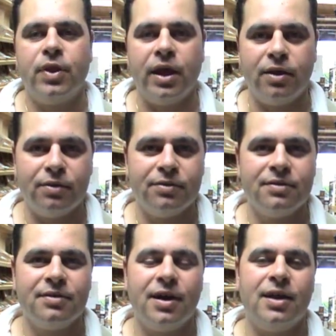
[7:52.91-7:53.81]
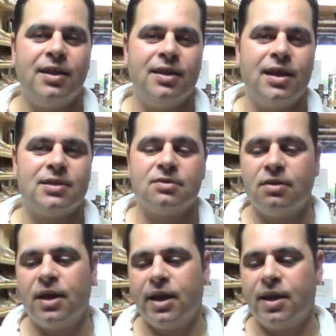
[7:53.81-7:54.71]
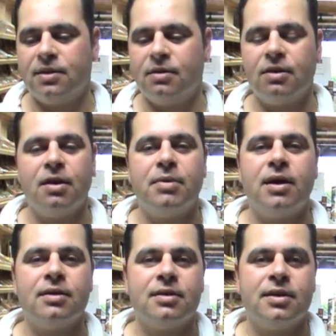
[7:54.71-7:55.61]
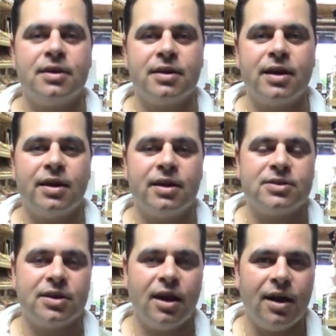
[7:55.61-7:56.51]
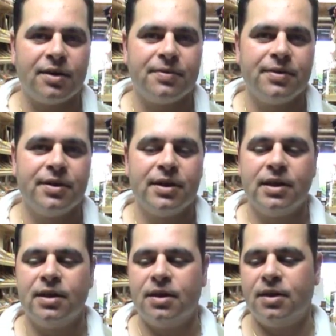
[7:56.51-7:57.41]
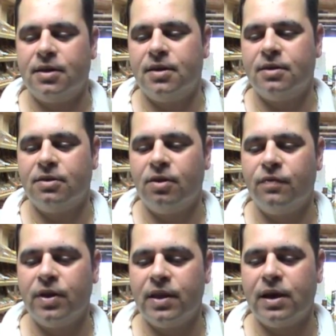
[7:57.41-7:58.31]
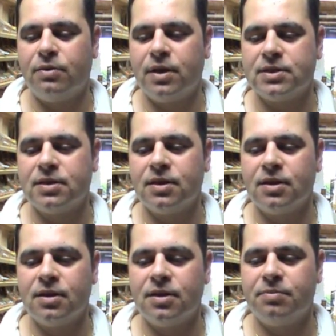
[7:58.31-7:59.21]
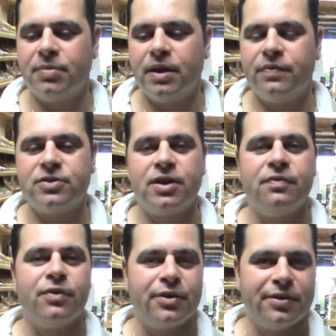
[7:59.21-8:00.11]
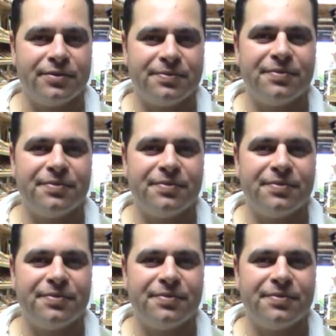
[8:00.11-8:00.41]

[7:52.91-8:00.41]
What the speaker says: Thank you. I think that's all I can talk about cutting a cigar. Hopefully that was a little beneficiary for you.